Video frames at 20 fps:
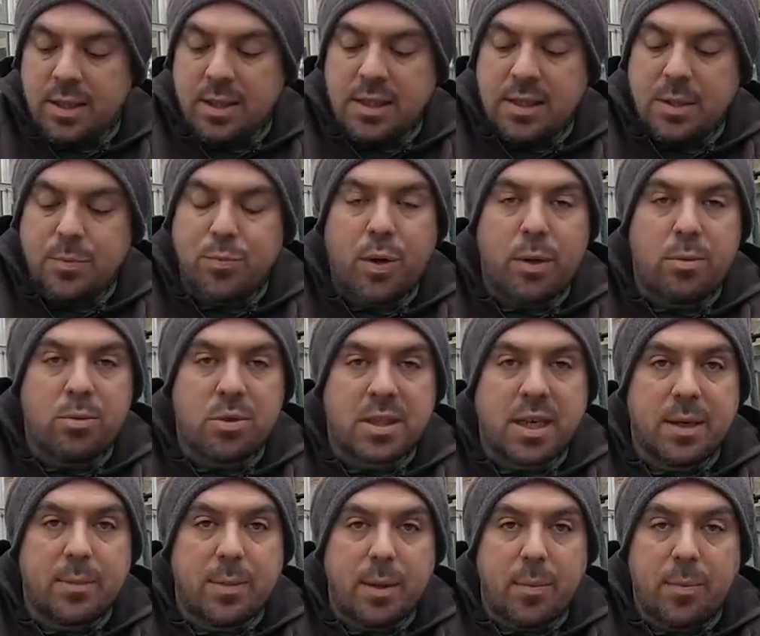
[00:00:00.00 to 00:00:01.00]
the sprouts
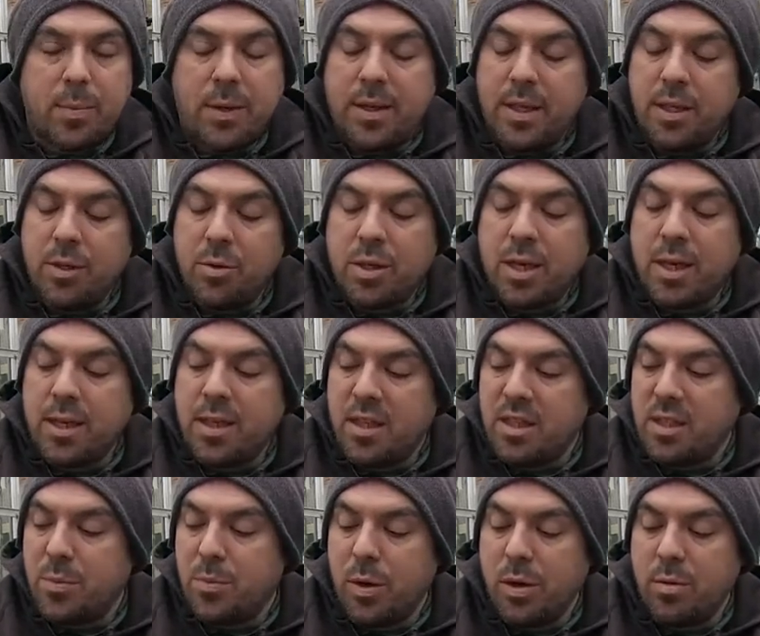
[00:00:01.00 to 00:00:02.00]
come up and then you cut
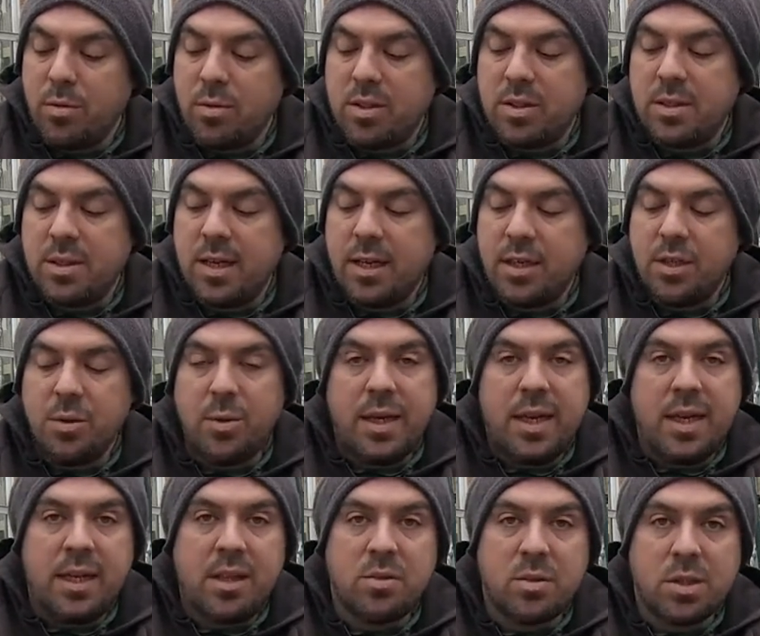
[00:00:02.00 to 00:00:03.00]
the sprouts and you
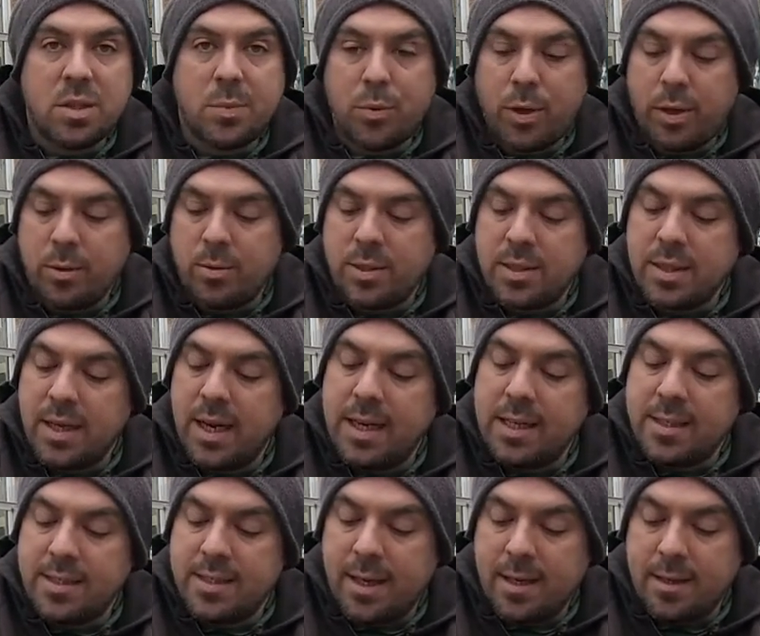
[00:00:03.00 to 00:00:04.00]
eat those sprouts
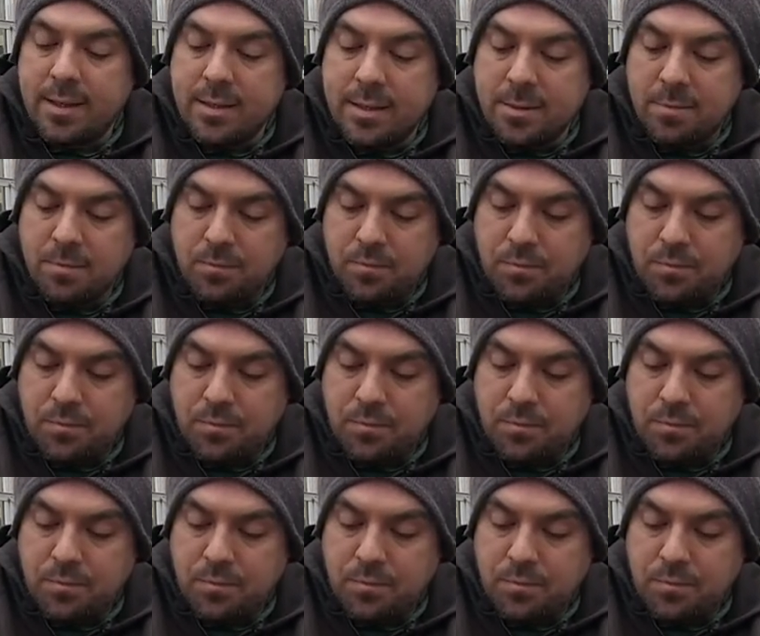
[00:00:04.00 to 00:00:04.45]
in a salad.